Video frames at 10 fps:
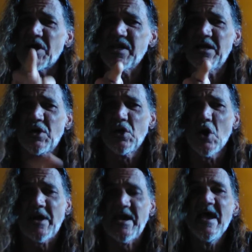clear
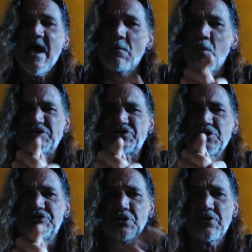look at what
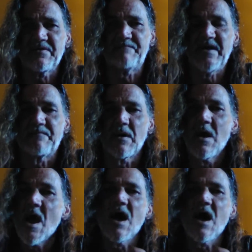you're doing to people.